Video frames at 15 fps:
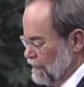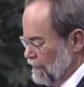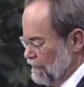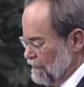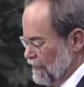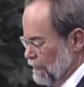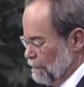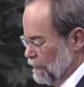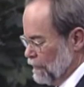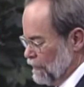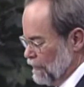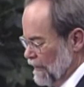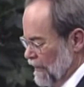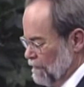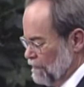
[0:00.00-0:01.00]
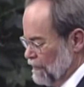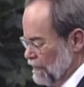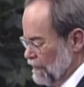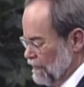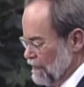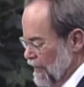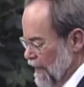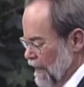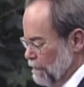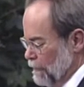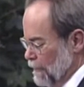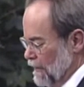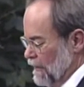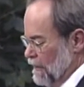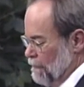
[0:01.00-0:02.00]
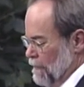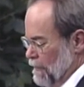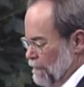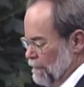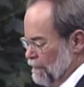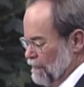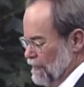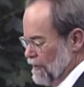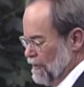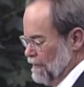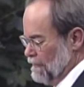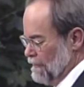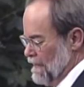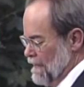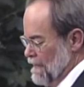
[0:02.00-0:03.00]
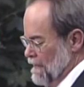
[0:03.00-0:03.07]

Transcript: D.C. proclaims in its handbook, and I'm almost done,